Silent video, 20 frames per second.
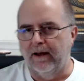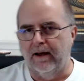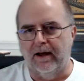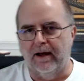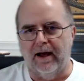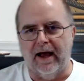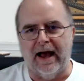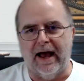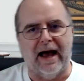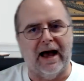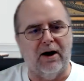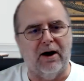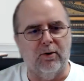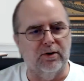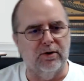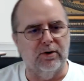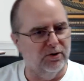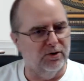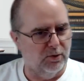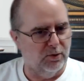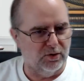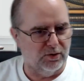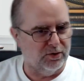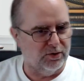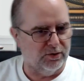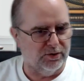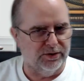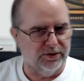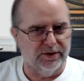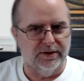how in the
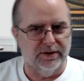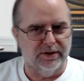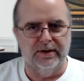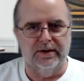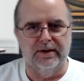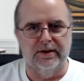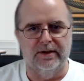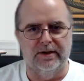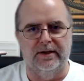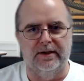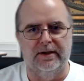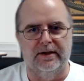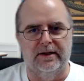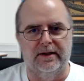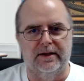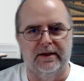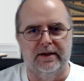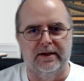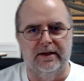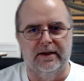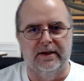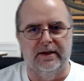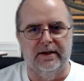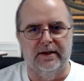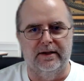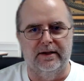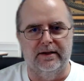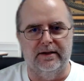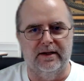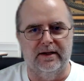world
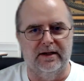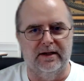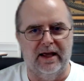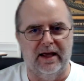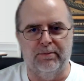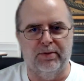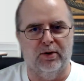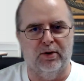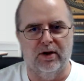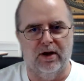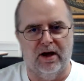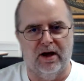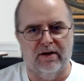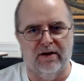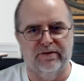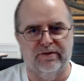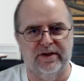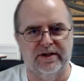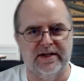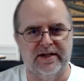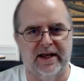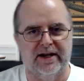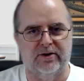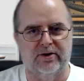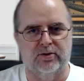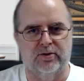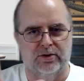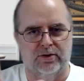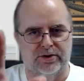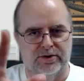did they pull off the
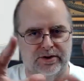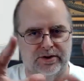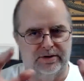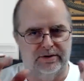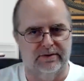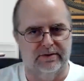tendrils?